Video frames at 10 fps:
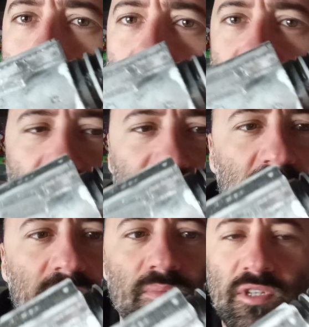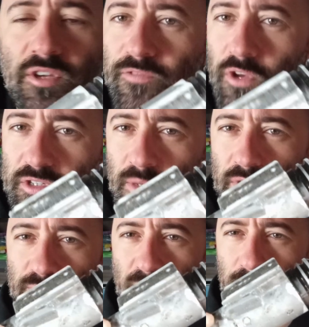might have to fill some
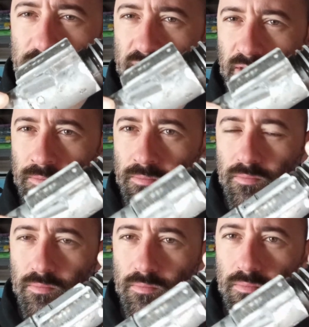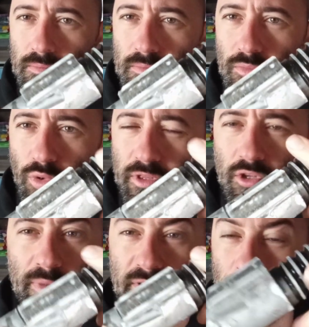of these bubbles in with
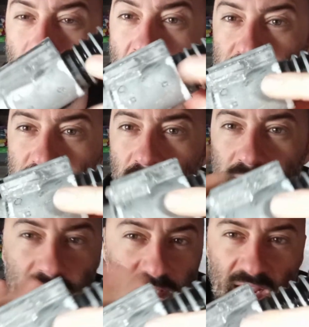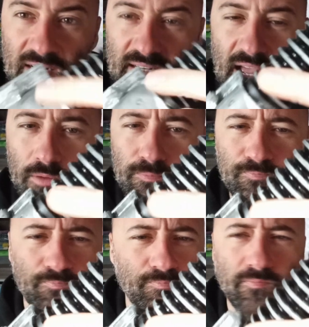a little bit of epoxy and then sand it down.